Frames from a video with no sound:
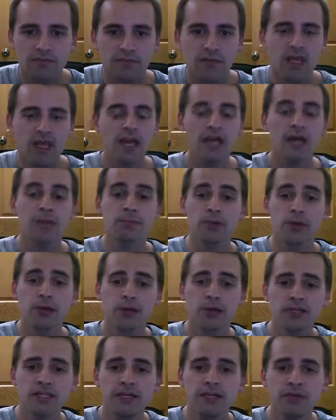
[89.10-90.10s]
In player
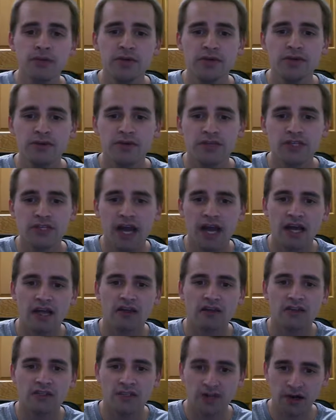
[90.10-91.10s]
and team news,
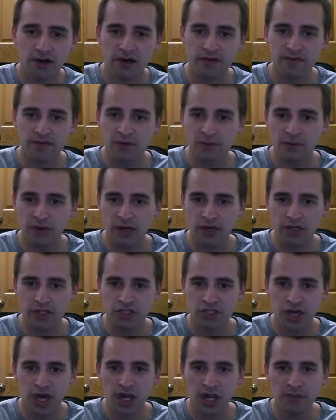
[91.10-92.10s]
StarCraft 2 player
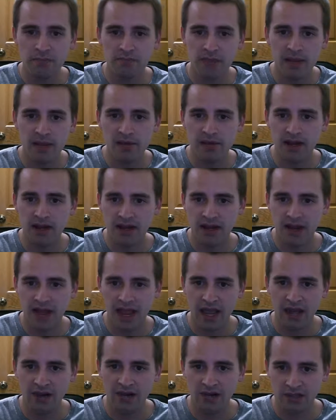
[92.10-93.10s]
John BabyKnight
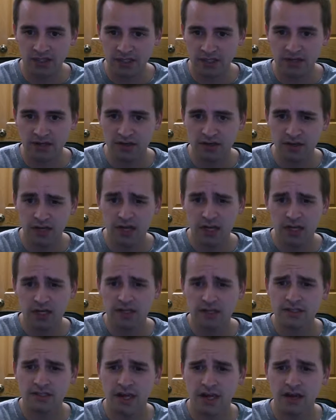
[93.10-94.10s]
Anderson
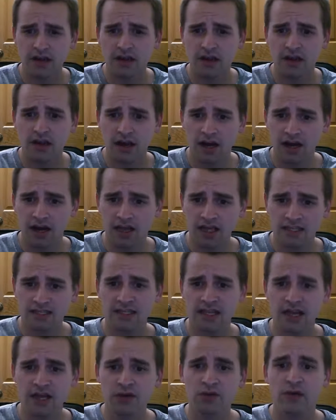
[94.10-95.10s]
uh, has
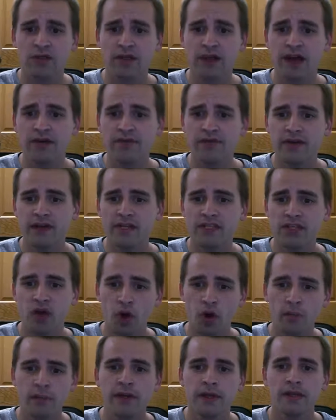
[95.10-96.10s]
signed with
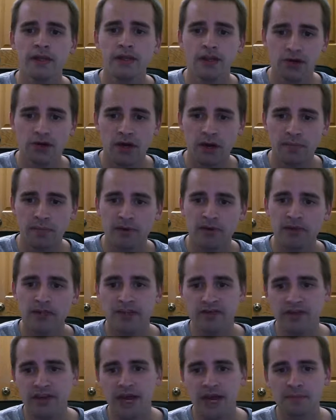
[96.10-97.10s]
FXOpen Europe,
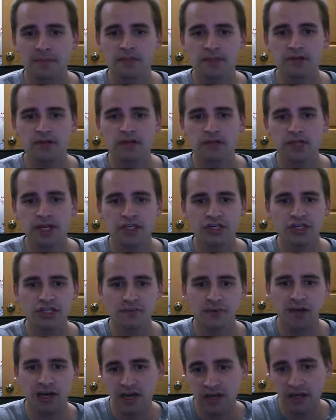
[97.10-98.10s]
leaving Absolute Legends
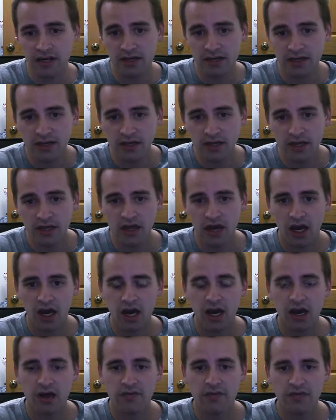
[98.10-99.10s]
behind.
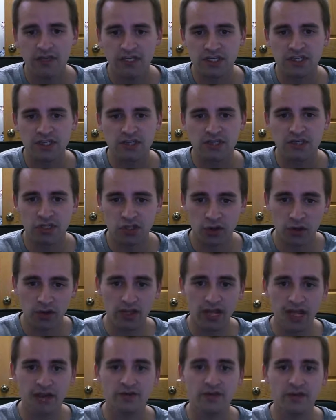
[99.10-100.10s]
Uh, this is
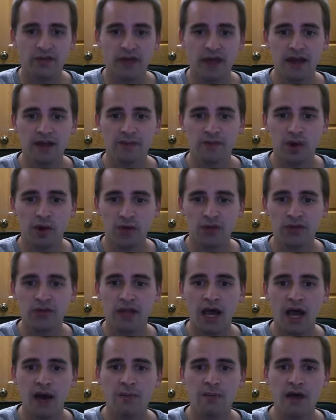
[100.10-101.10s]
shortly after that. Both
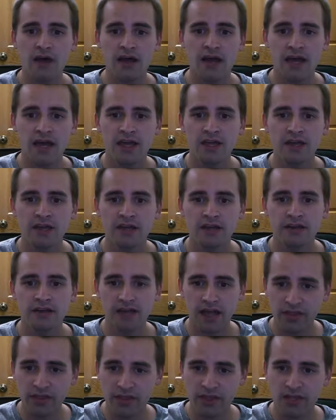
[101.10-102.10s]
Naama and
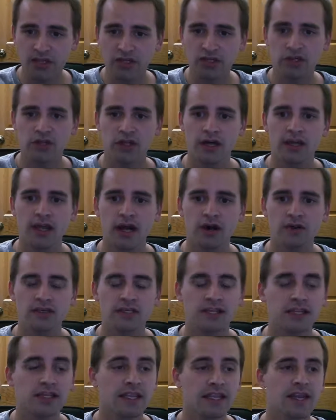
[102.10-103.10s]
DeathAngel announced
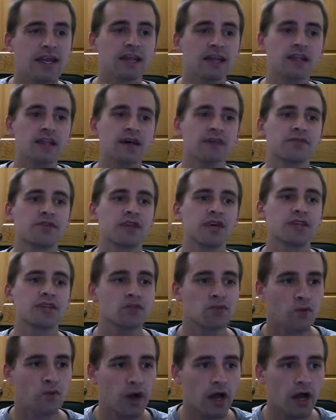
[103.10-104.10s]
that they had left as
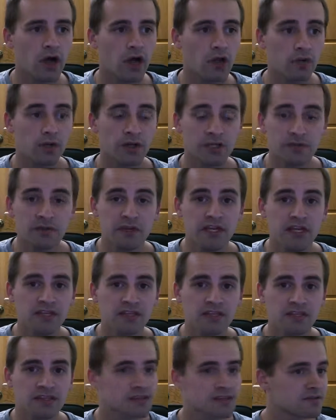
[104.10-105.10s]
well, which
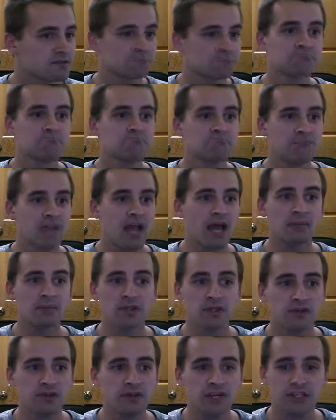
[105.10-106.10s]
means
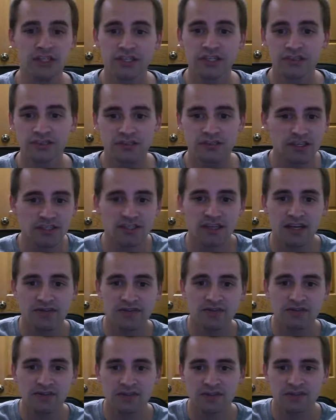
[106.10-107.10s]
Absolute Legends doesn't have
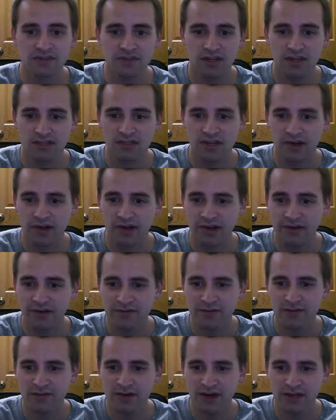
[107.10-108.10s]
a StarCraft
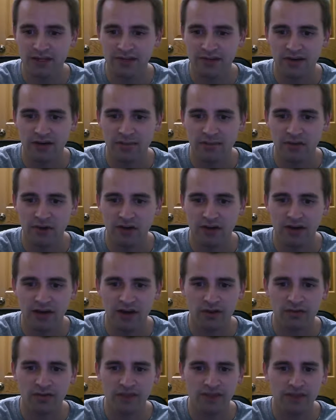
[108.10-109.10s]
2 roster anymore. I
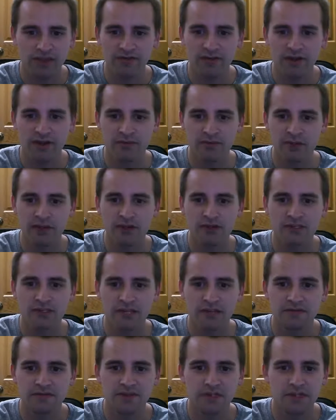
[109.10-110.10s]
don't think they have any players left.